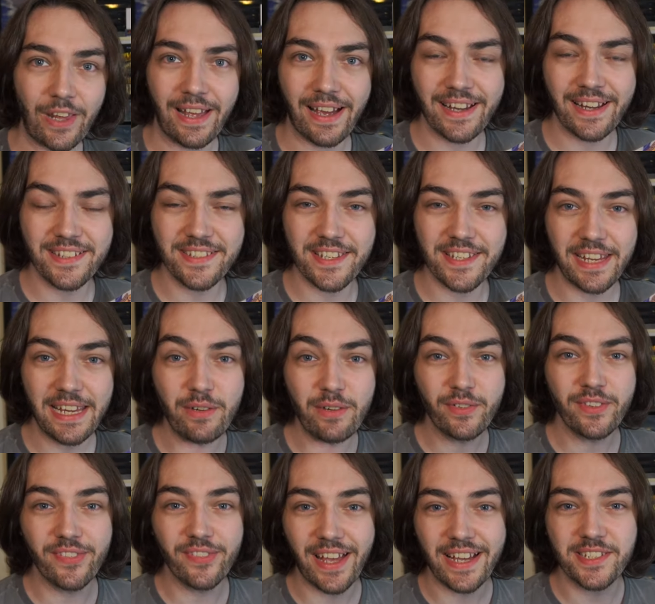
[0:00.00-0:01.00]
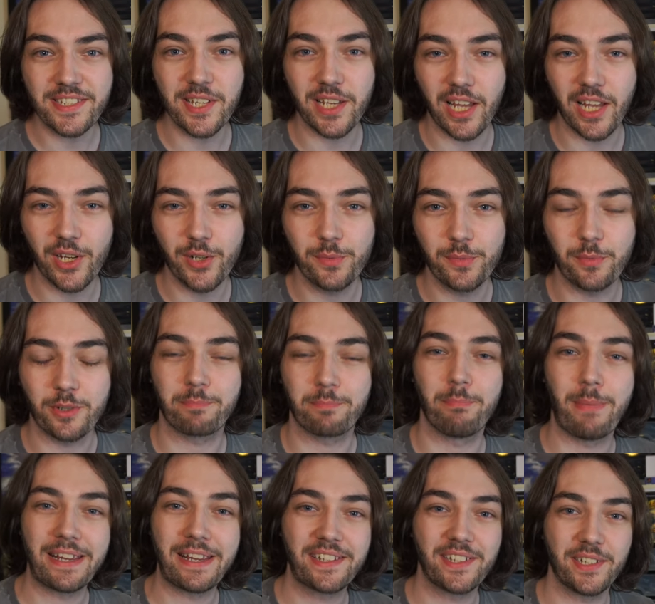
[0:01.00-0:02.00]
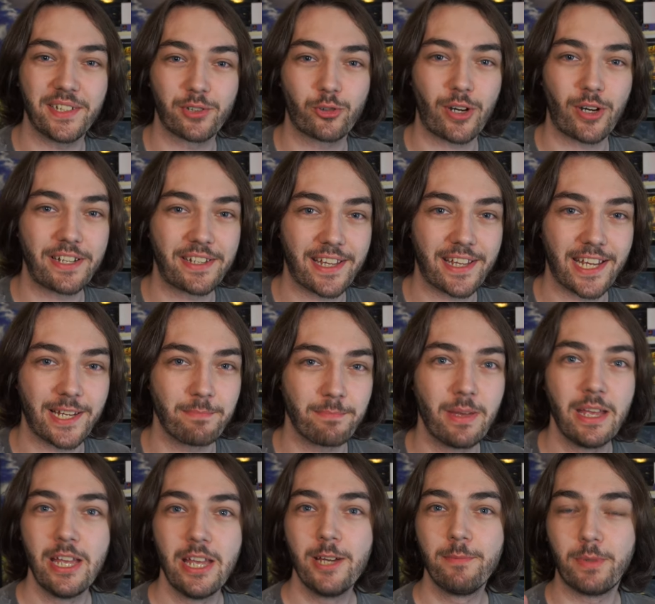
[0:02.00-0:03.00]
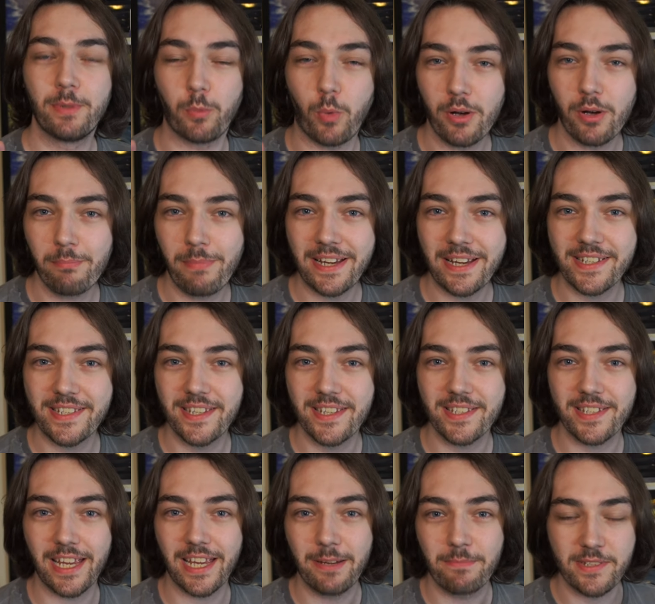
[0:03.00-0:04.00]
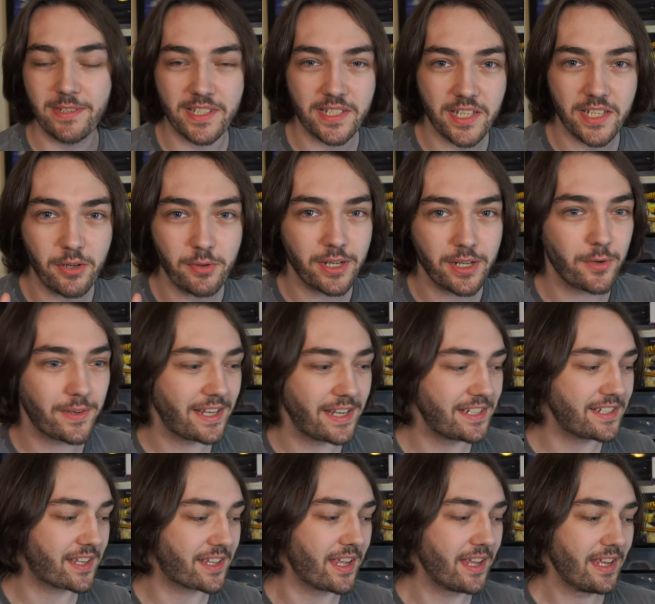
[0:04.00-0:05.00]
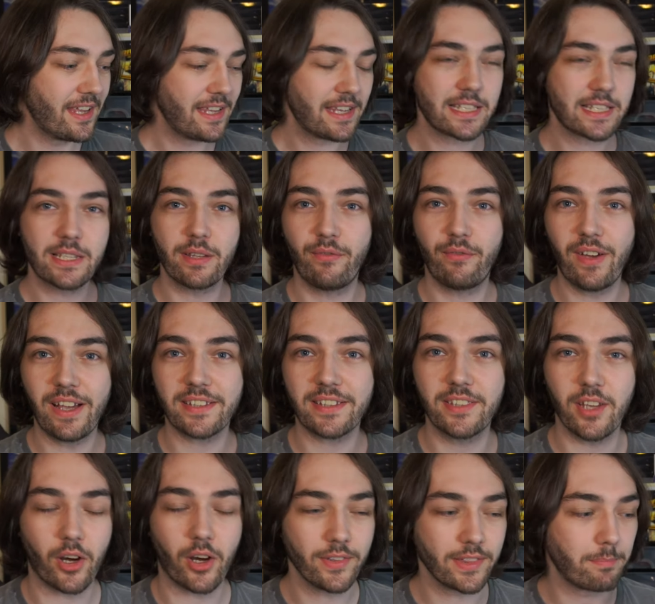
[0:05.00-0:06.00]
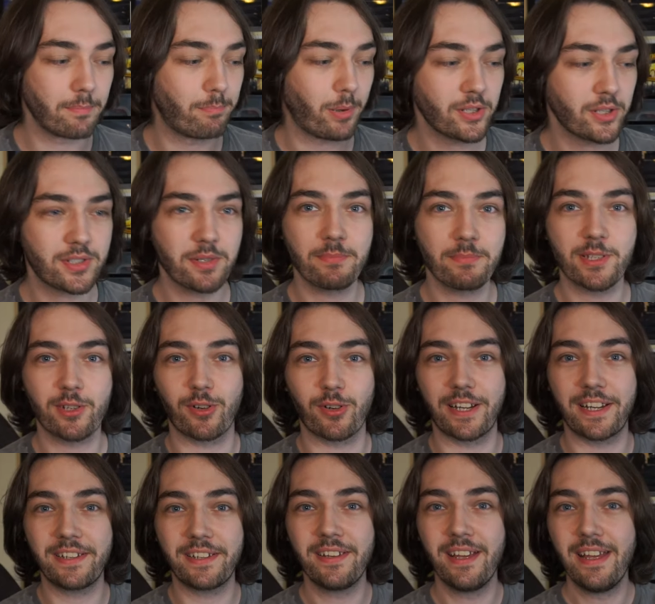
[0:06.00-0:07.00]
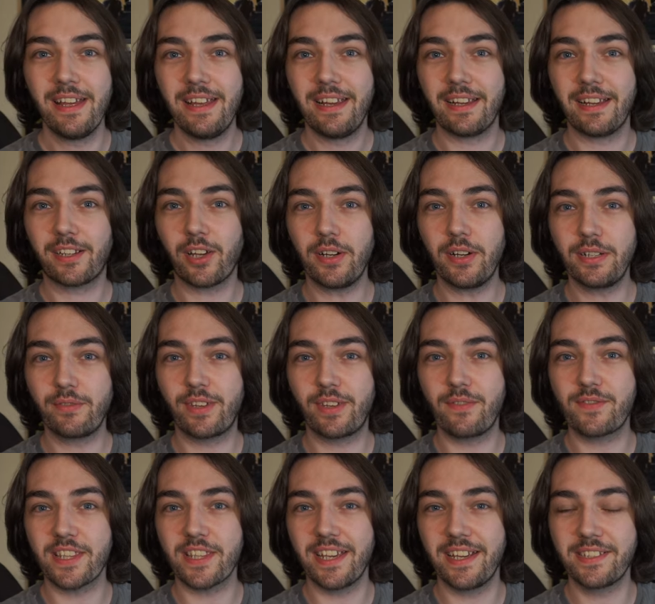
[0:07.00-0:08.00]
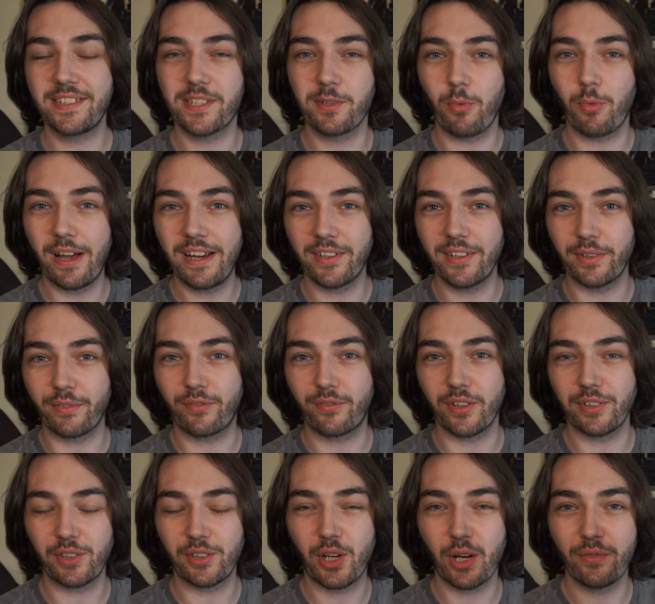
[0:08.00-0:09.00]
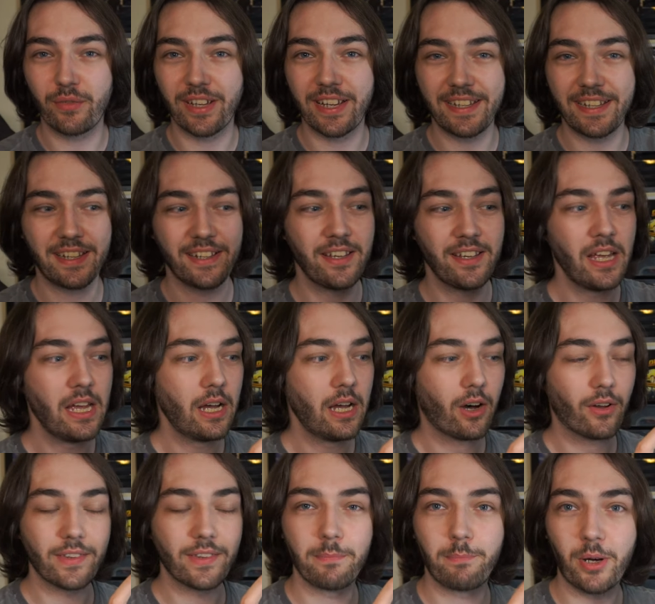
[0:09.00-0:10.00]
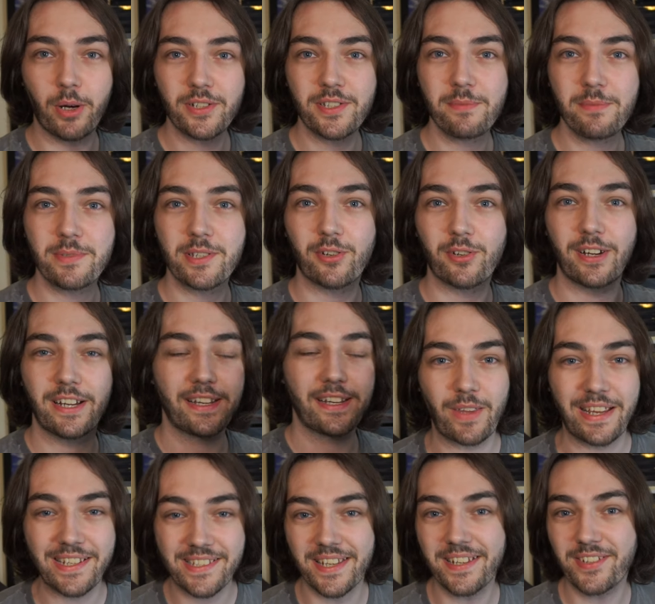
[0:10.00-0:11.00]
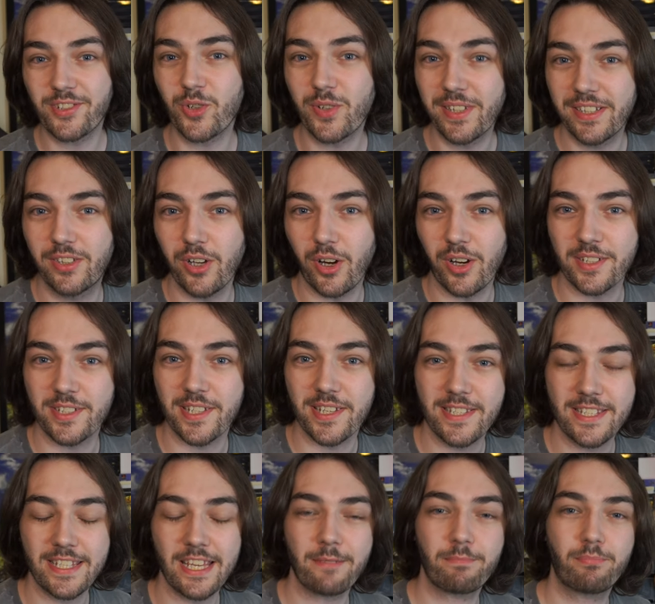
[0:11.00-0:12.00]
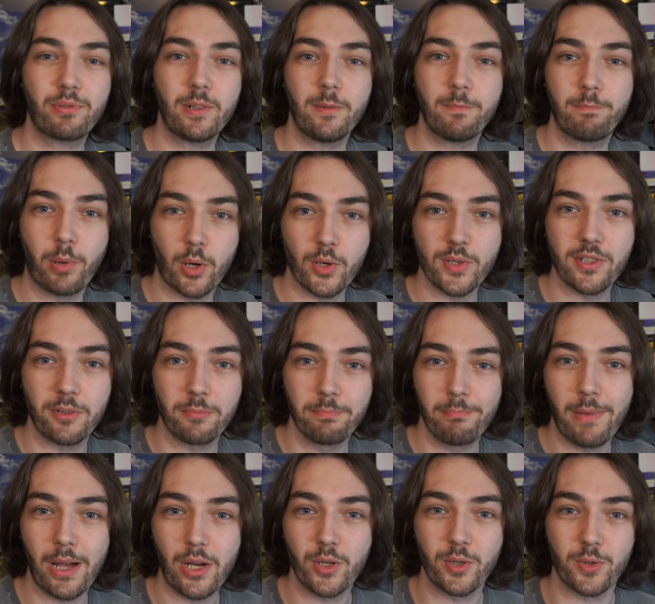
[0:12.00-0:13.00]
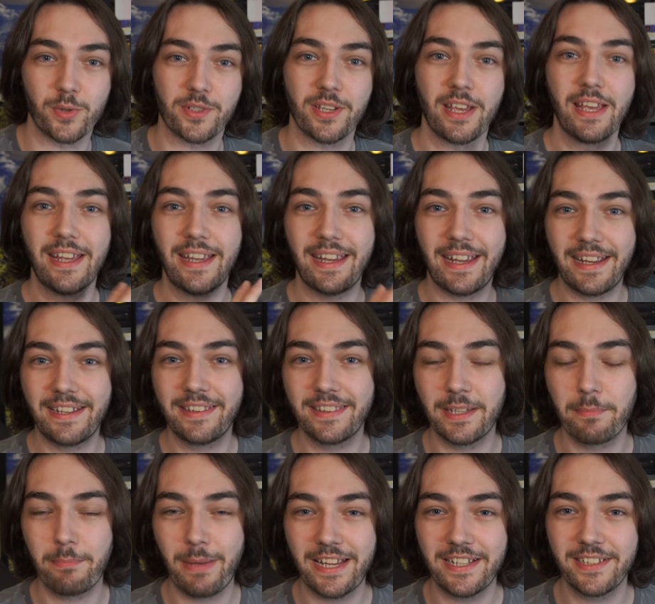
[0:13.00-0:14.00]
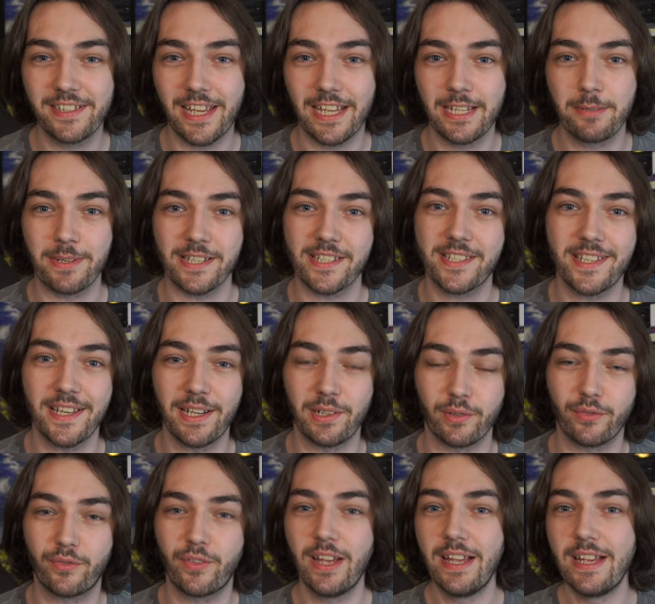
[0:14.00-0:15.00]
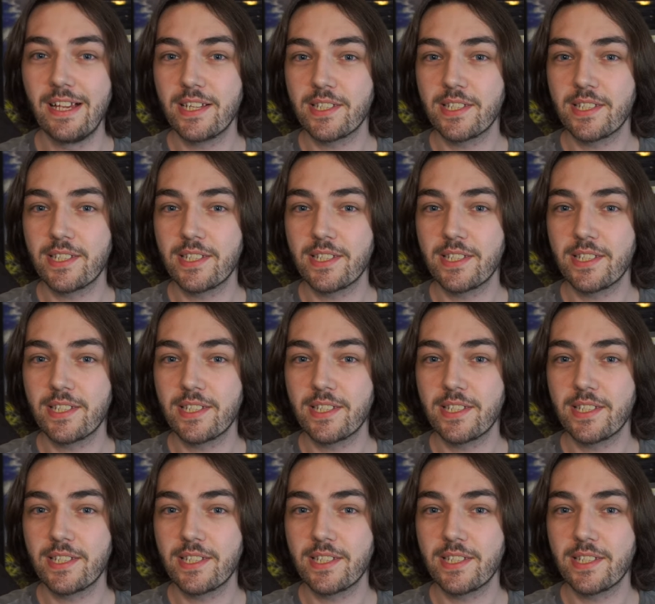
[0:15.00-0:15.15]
And even that alone would make it a great game, but what makes this game so unique is the fact that on the bottom screen, it kind of gives the hint away on the front cover here, on the bottom screen it's actually got a separate puzzle mode in the main game itself.